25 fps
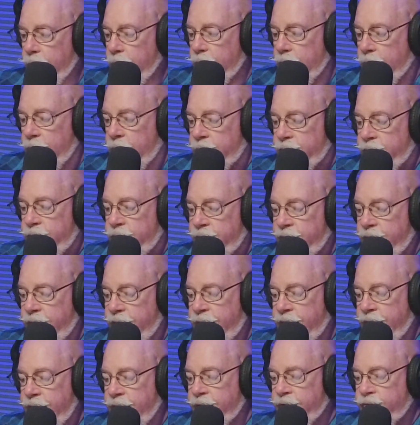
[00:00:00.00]
that they
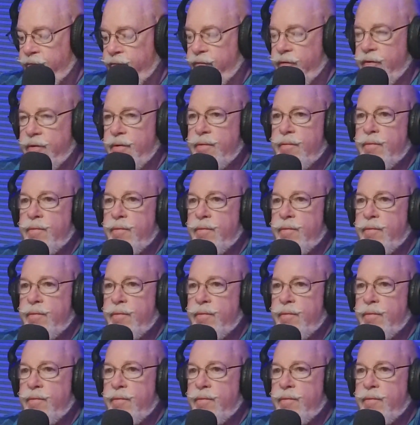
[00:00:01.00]
have